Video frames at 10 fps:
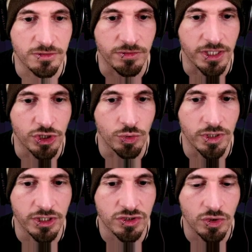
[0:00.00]
of like
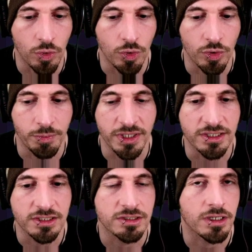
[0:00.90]
units or
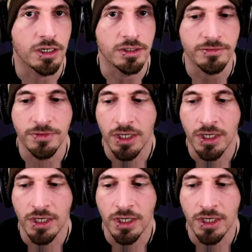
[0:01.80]
pieces of